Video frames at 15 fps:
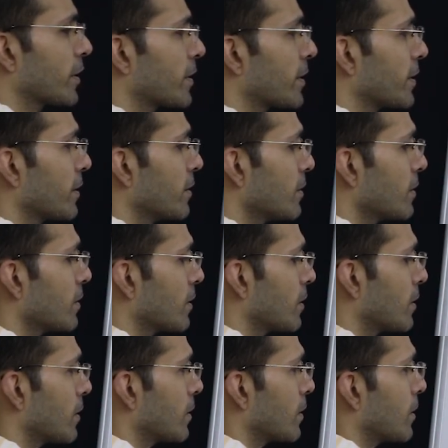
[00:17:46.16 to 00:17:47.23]
it here,
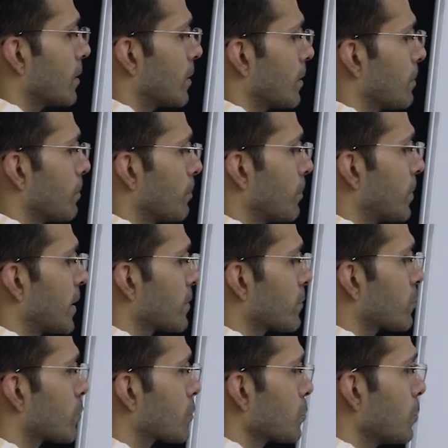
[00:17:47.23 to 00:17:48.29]

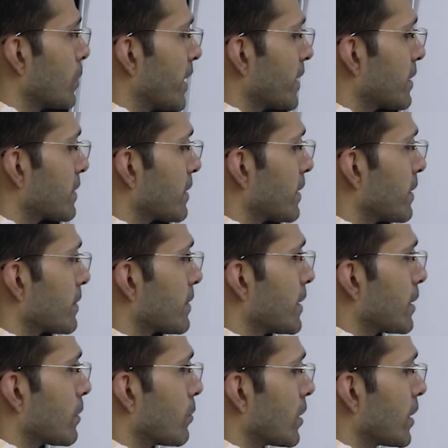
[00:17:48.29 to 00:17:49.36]
plus 2x is
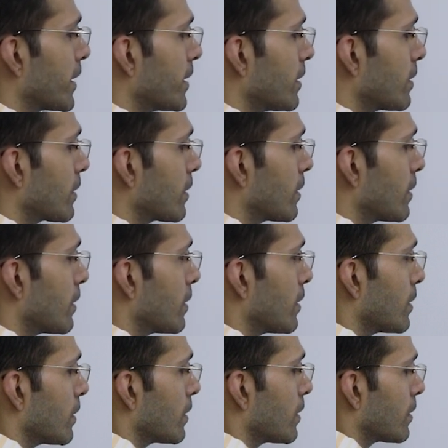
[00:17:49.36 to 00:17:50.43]
equaling
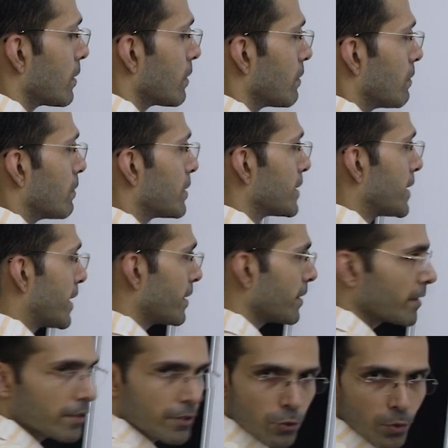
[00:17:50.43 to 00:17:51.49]
10
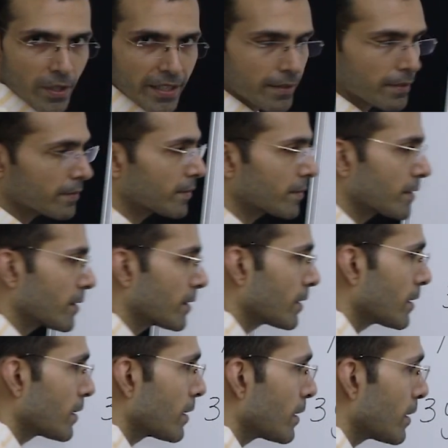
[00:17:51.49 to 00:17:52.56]
into x
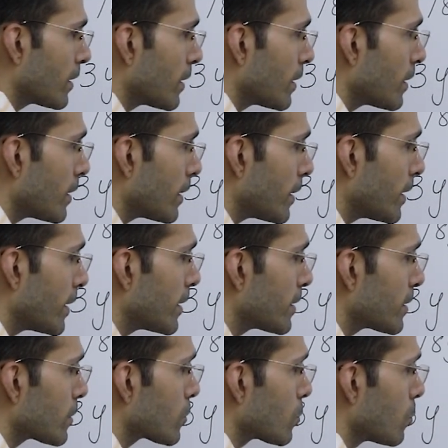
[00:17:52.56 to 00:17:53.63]

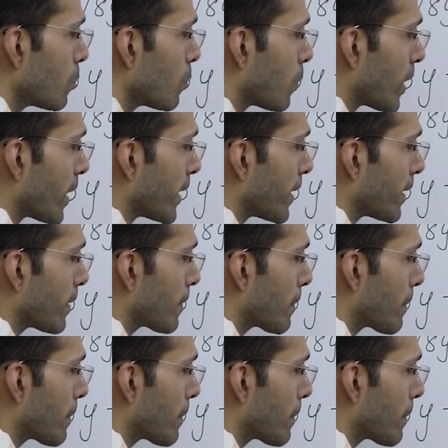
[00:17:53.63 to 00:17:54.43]
into y.